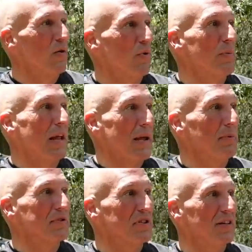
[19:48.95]
We've been
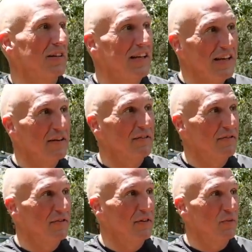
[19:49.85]
able to
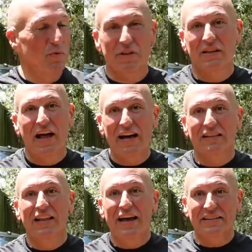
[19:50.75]
live with a lot
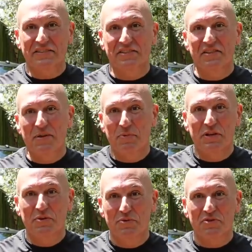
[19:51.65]
less than we
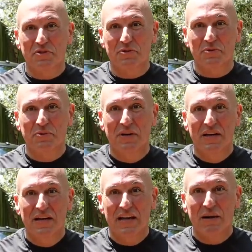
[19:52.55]
used to,
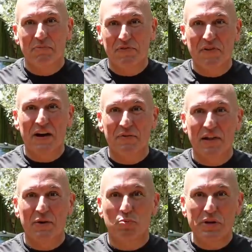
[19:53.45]
and we found
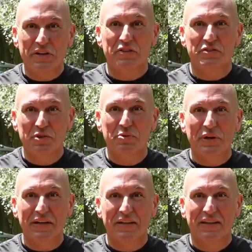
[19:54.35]
that we could do
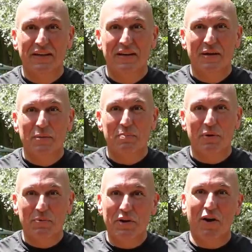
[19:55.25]
it.
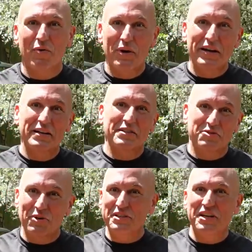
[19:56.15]
But we are ready to
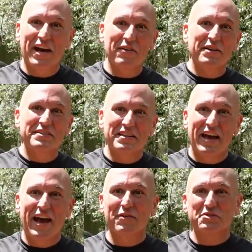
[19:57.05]
stretch out into the
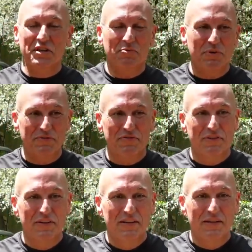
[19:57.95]
house that we've
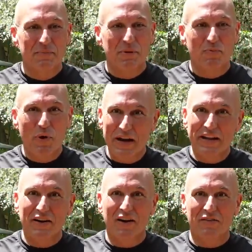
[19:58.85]
been
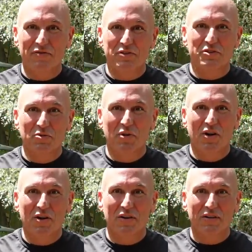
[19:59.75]
waiting on for so
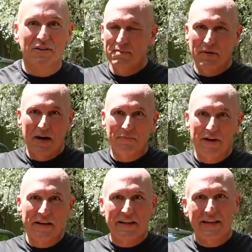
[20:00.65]
long. But I'm
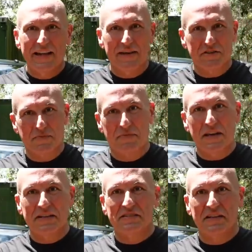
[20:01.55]
ready to get out some
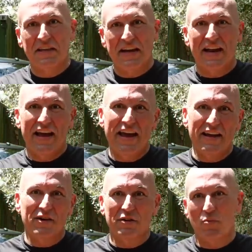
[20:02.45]
things that they got to
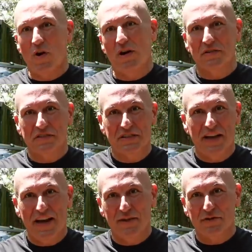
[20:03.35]
hang on the walls in the
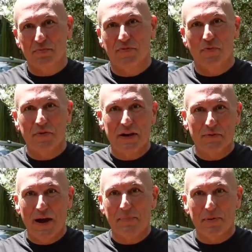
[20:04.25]
house before they
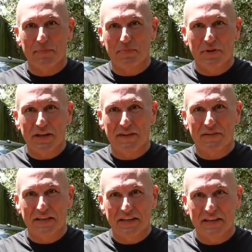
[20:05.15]
wrap up putting
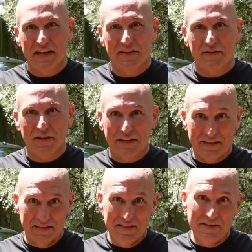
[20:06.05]
everything together, like
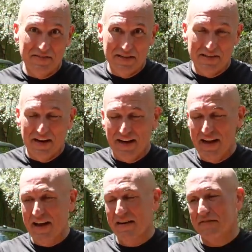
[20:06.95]
the T V that I
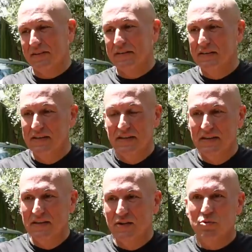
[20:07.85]
have and
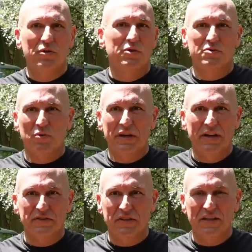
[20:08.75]
who knows what
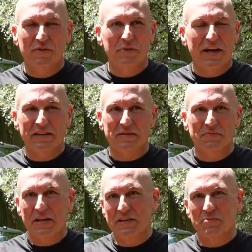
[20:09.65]
else. I know we got some
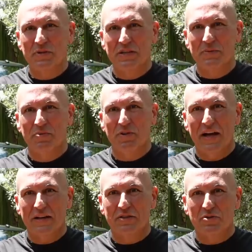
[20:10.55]
things we need to pull
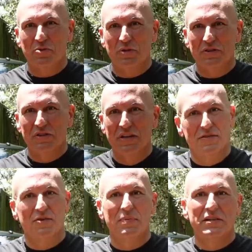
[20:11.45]
out of storage.
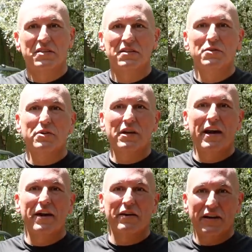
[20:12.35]
So my son Luke and
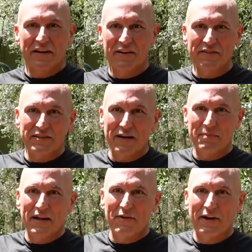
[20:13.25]
I are going to get on top
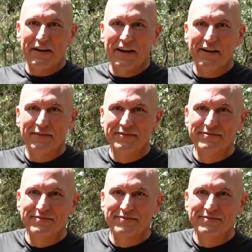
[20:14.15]
of that right now.